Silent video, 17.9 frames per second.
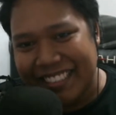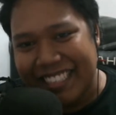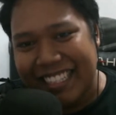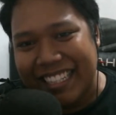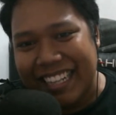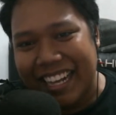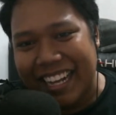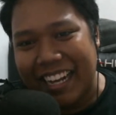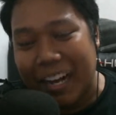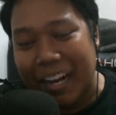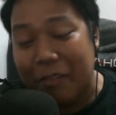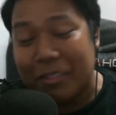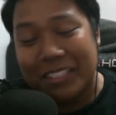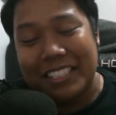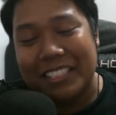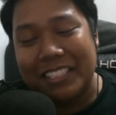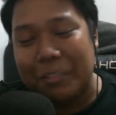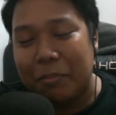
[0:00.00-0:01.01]
Uh, I
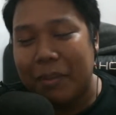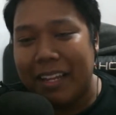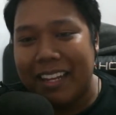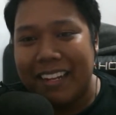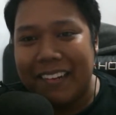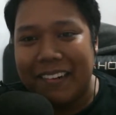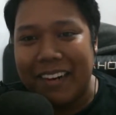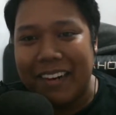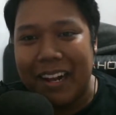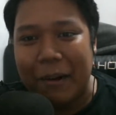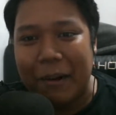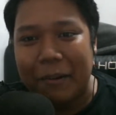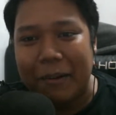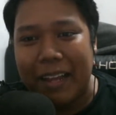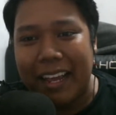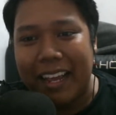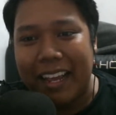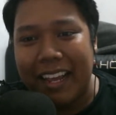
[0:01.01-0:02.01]
was just playing
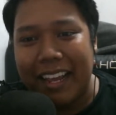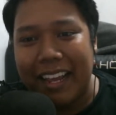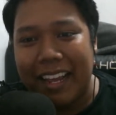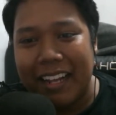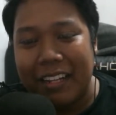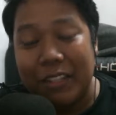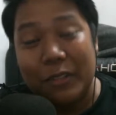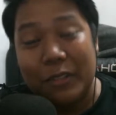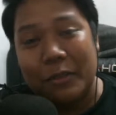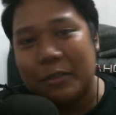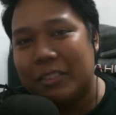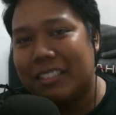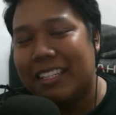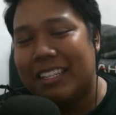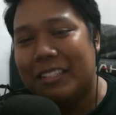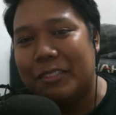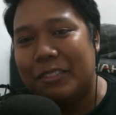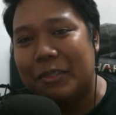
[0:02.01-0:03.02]
around and used
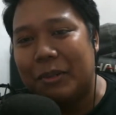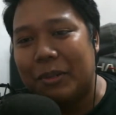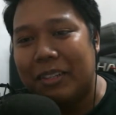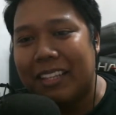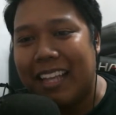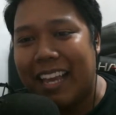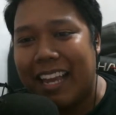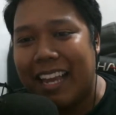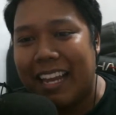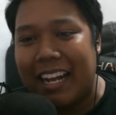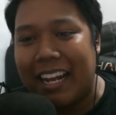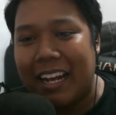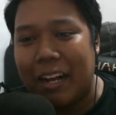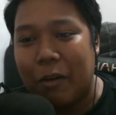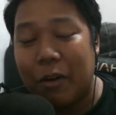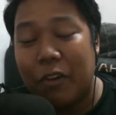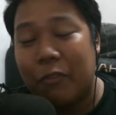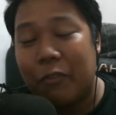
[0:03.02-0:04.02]
intro that
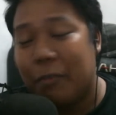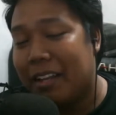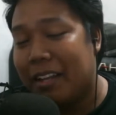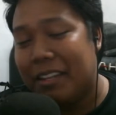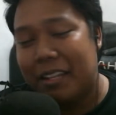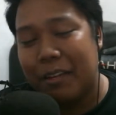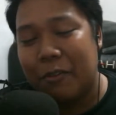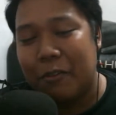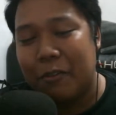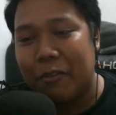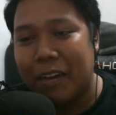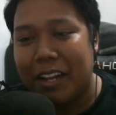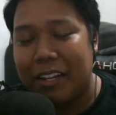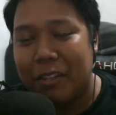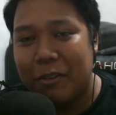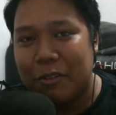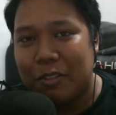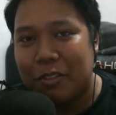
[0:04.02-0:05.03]
uh, one of my dear
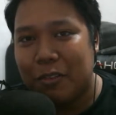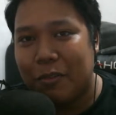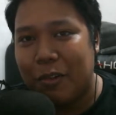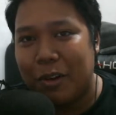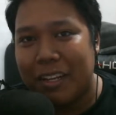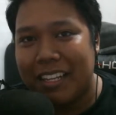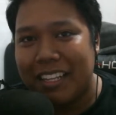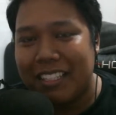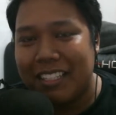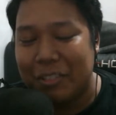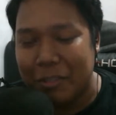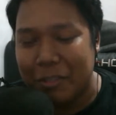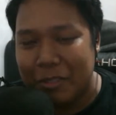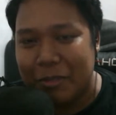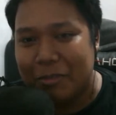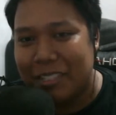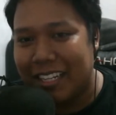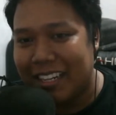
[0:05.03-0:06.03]
friend used for his
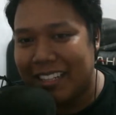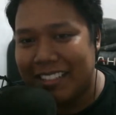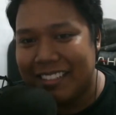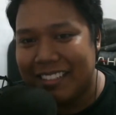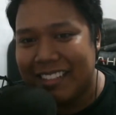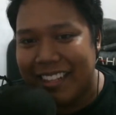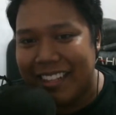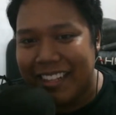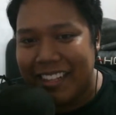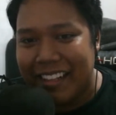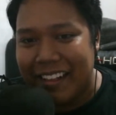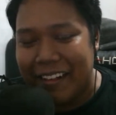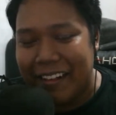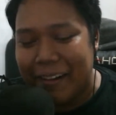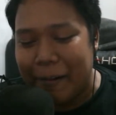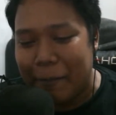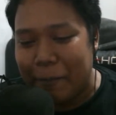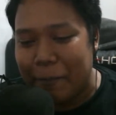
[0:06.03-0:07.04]
YouTube channel.
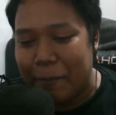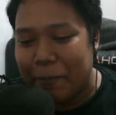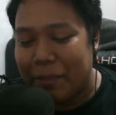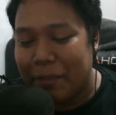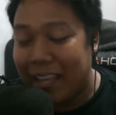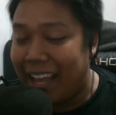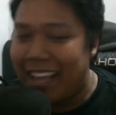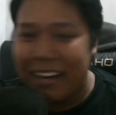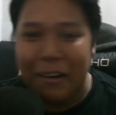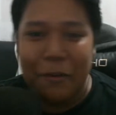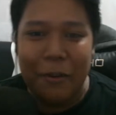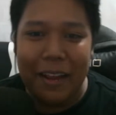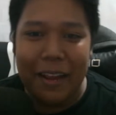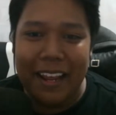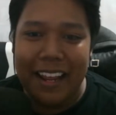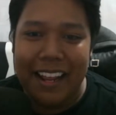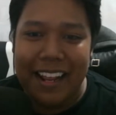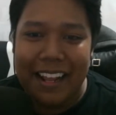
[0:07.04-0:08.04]
Um,
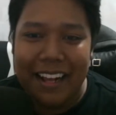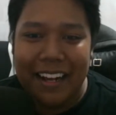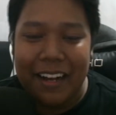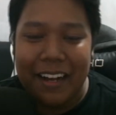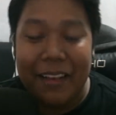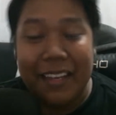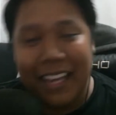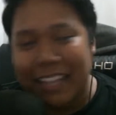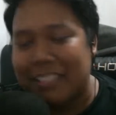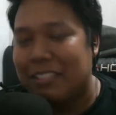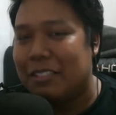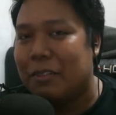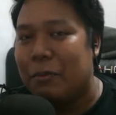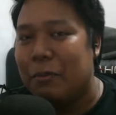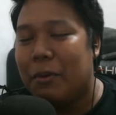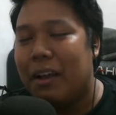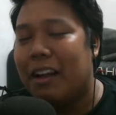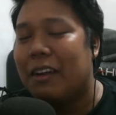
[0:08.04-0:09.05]
anyway, uh,
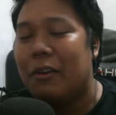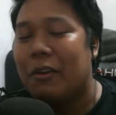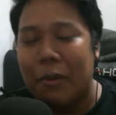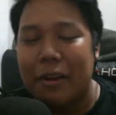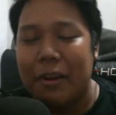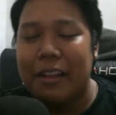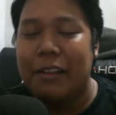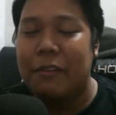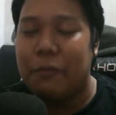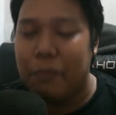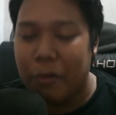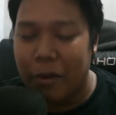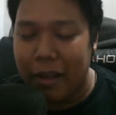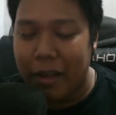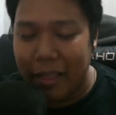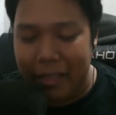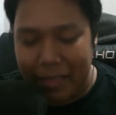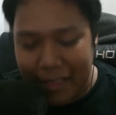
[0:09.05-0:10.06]
yes, we are going
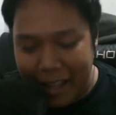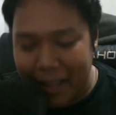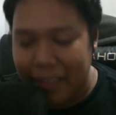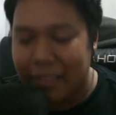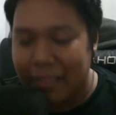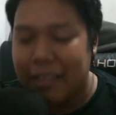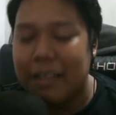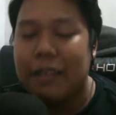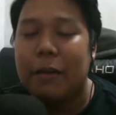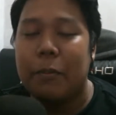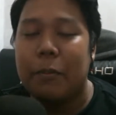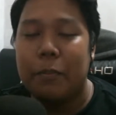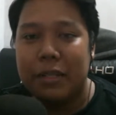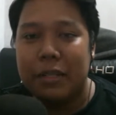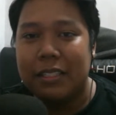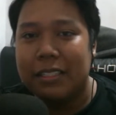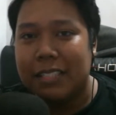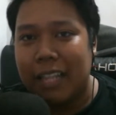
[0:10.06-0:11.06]
for another
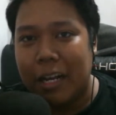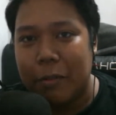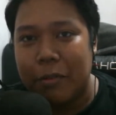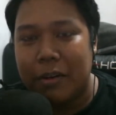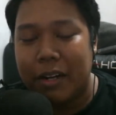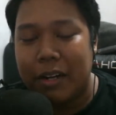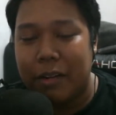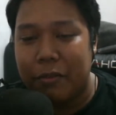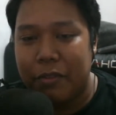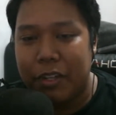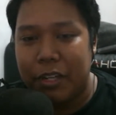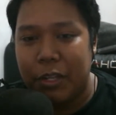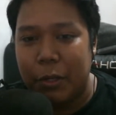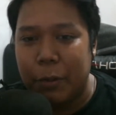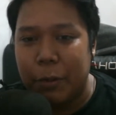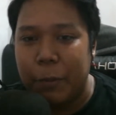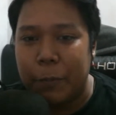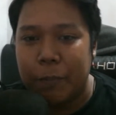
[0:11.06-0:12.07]
PC upgrade video.